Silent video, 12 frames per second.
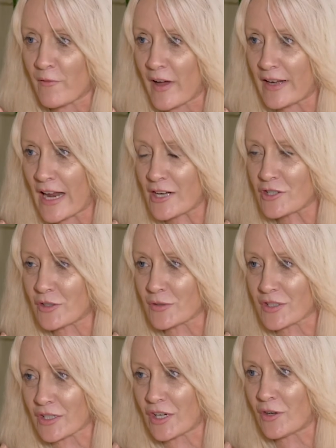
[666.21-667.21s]
financial
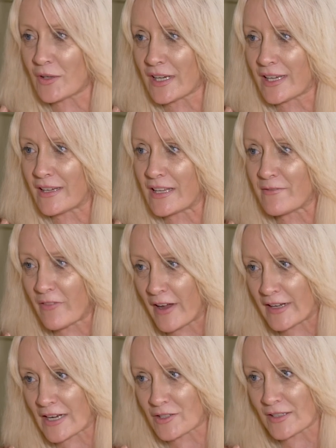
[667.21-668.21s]
security and
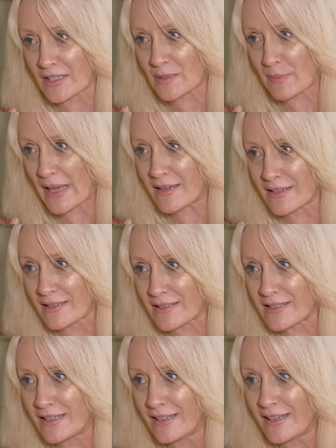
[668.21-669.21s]
financial
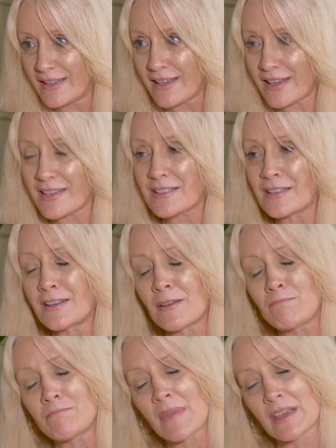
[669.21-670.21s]
independence is a
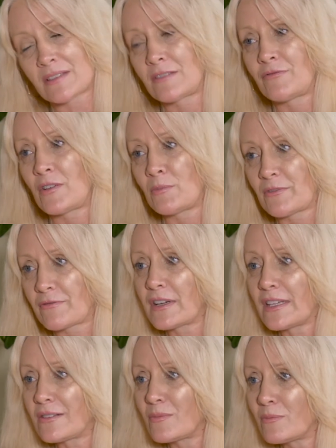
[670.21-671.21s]
massive form of
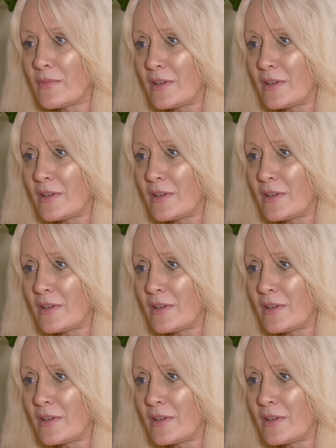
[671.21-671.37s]
freedom.